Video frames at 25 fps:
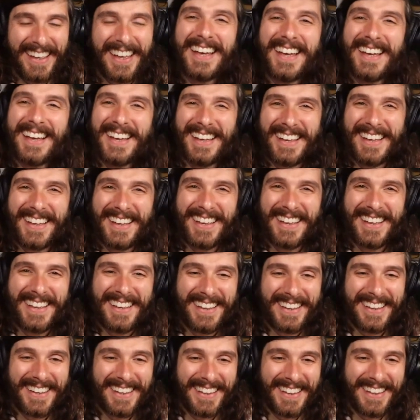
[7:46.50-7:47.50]

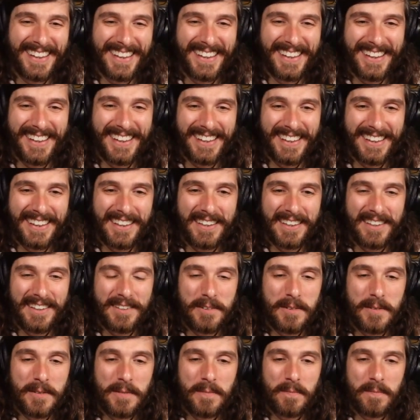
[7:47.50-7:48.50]

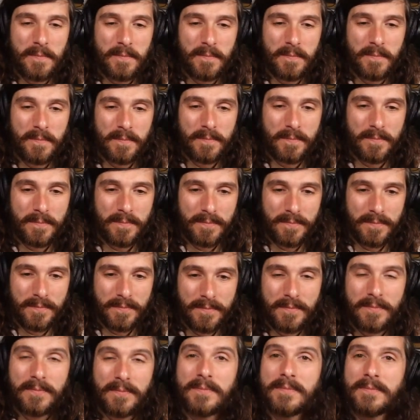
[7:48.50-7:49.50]

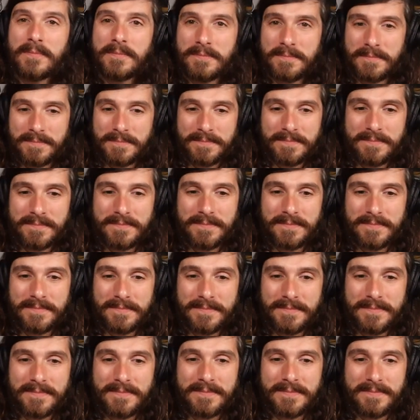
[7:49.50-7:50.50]

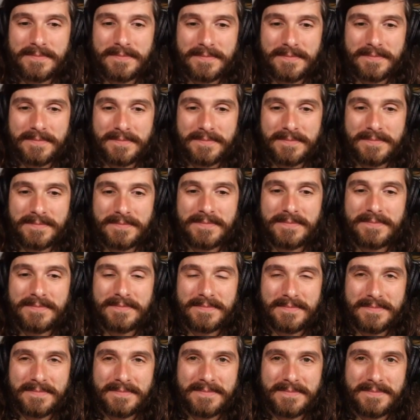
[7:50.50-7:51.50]

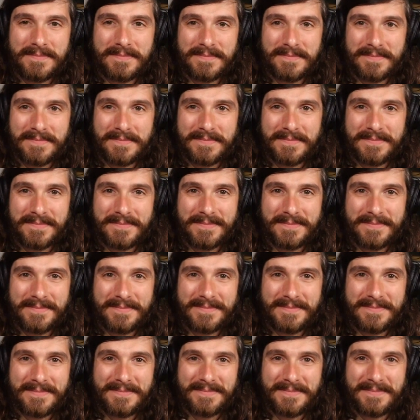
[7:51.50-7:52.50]

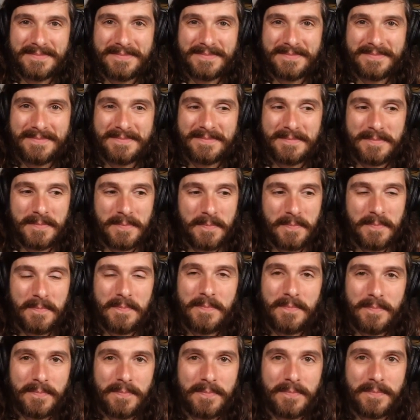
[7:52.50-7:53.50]

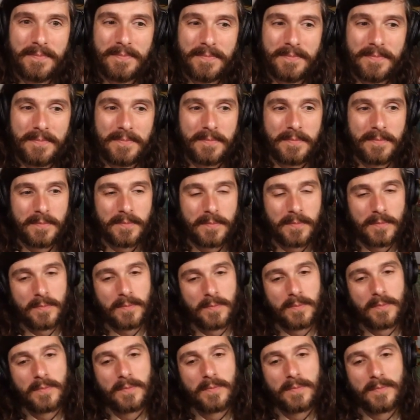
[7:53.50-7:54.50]
(not speaking)